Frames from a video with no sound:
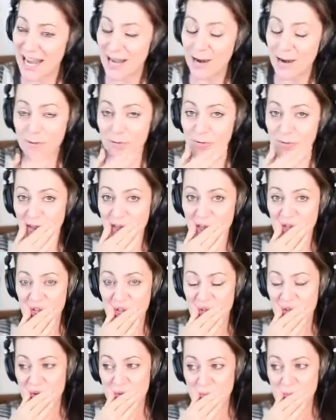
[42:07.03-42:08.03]
I don't
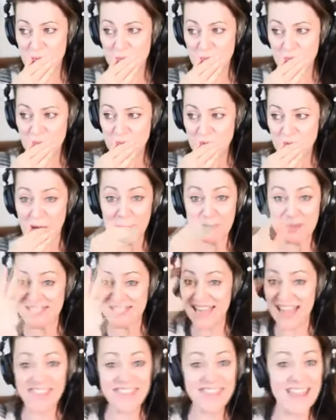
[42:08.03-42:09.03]
feel
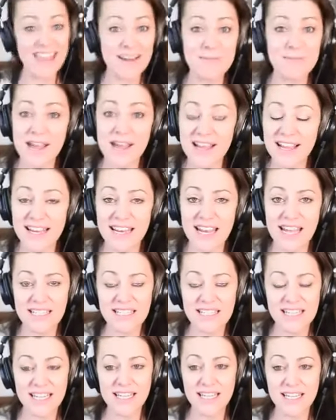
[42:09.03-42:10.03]
upset yeah. that I'm not
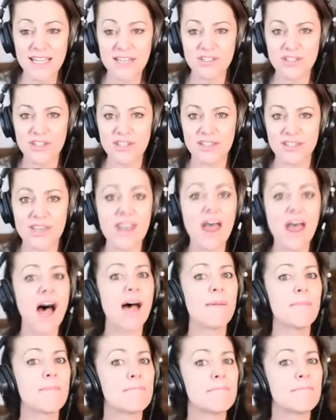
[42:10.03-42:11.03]
connecting. It's just
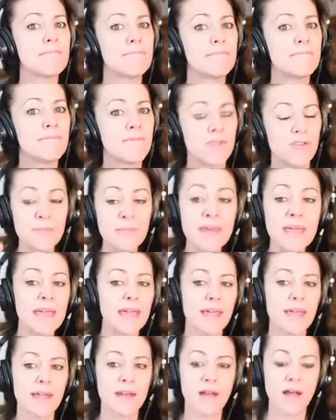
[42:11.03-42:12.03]
not mm, for
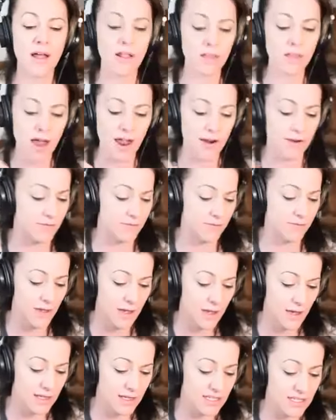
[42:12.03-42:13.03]
me. And a lot of
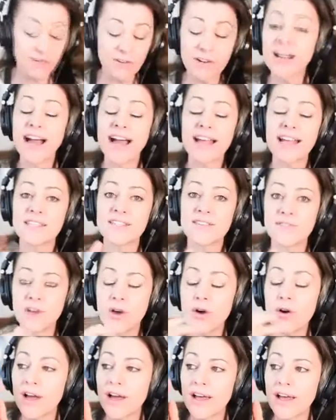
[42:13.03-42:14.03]
different kinds of
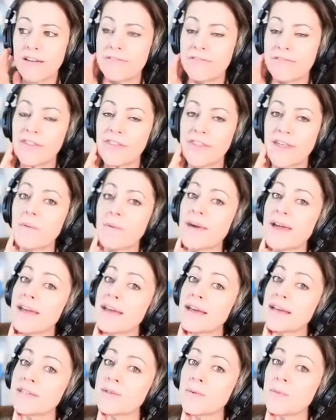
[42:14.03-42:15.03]
yoga, I felt that way
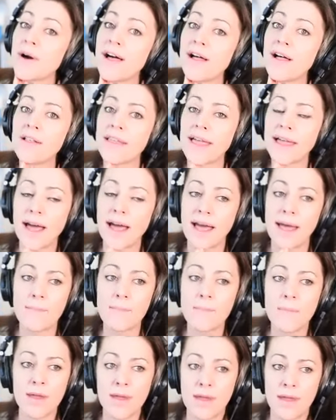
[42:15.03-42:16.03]
as well. Like
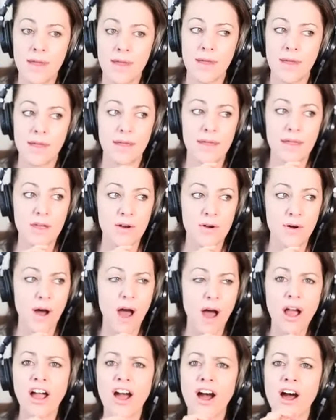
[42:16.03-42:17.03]
I'm you know,
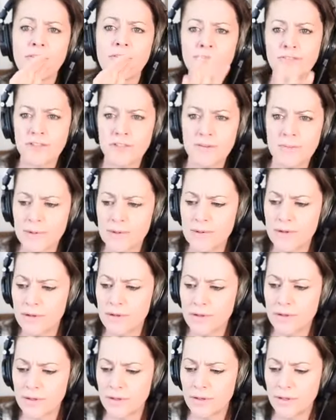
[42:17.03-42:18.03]

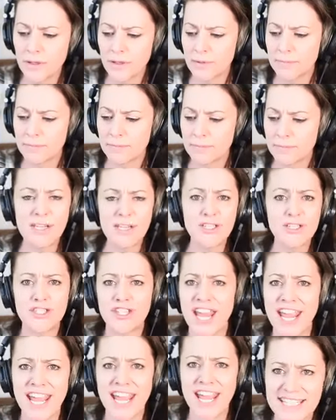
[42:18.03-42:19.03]
uncomfortable, maybe
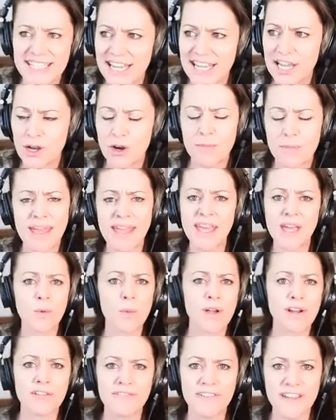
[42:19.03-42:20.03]
chanting or making
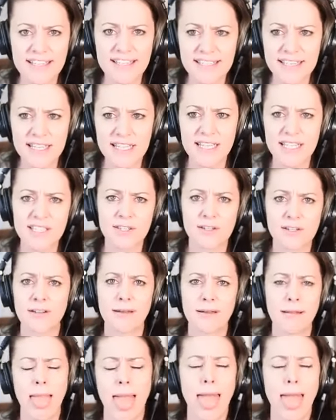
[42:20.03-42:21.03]
weird faces
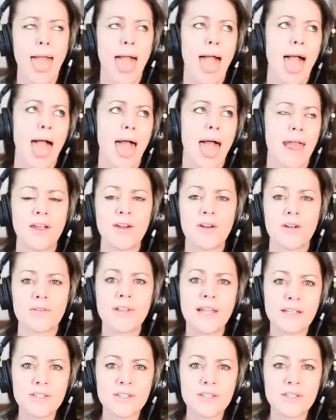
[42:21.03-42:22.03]
or, uh, you know,
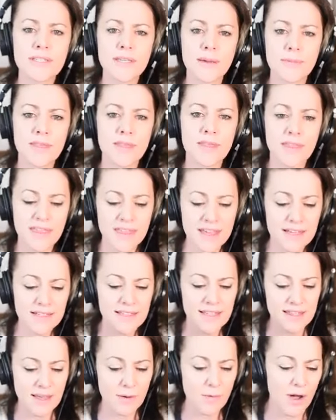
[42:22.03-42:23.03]
like doing some of the things
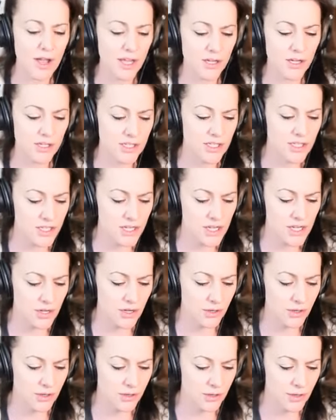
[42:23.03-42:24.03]
that they want you to
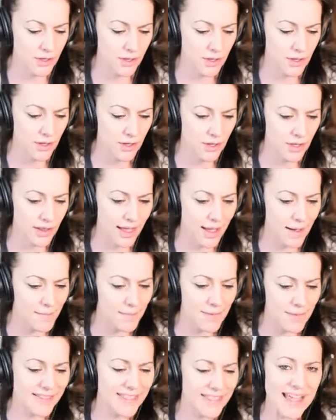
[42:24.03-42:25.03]
do. I'm
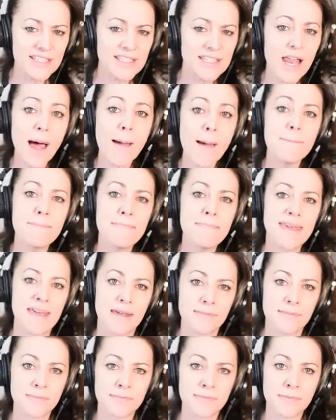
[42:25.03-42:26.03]
like, that's not
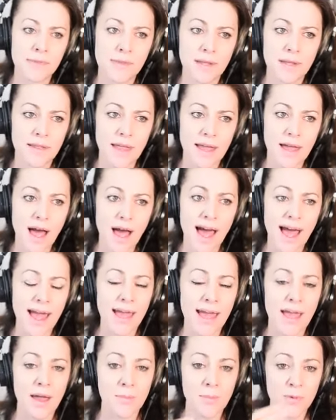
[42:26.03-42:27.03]
me. Like, I
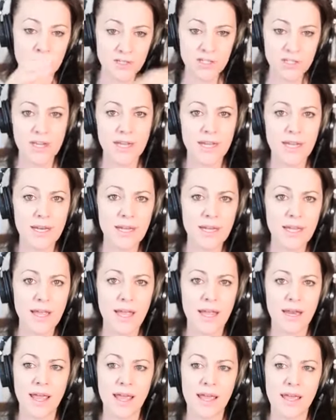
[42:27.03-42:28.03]
appreciate it
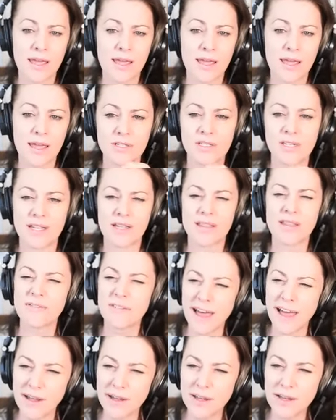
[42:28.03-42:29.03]
and I understand the
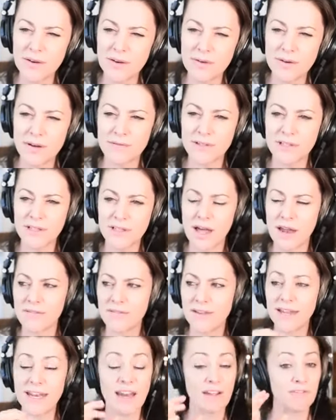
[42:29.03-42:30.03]
value of a lot of
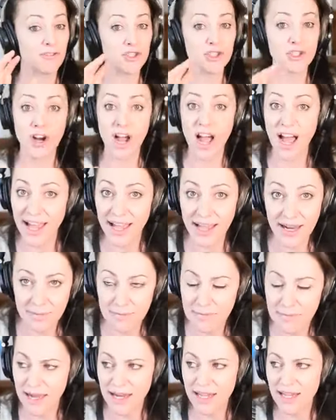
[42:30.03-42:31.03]
it. And I've tried
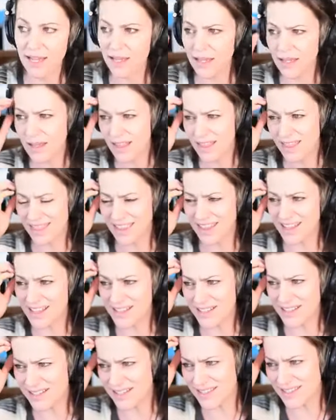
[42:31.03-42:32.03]
many
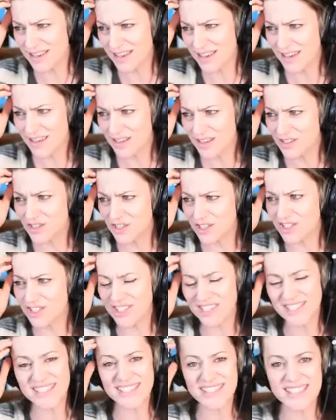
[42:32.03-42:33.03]
things just
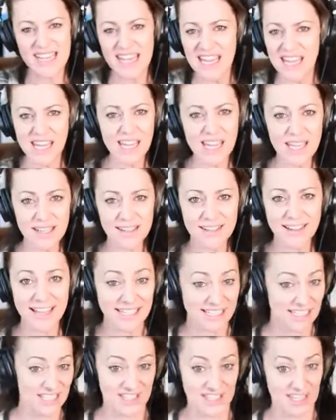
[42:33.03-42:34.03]
to see, like,
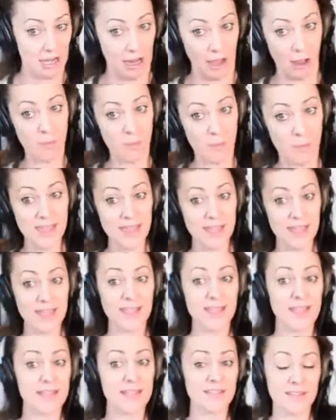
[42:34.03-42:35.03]
does it help
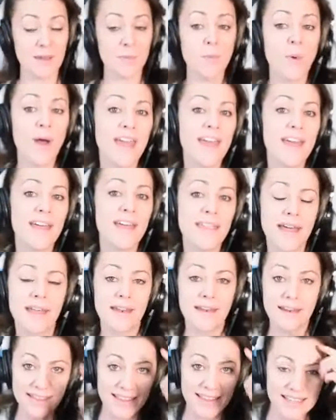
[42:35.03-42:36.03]
me in some way
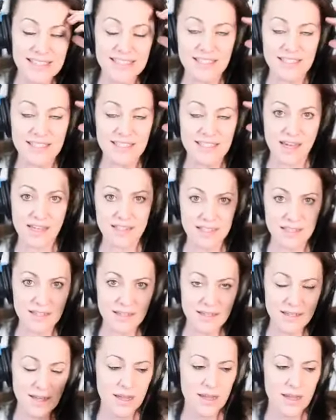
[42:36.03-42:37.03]
that this
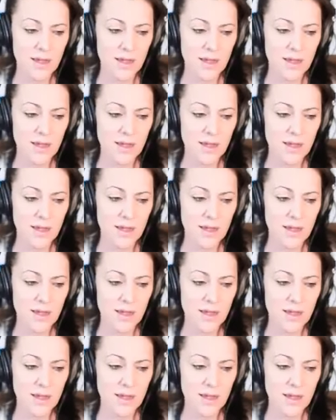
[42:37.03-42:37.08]
doesn't?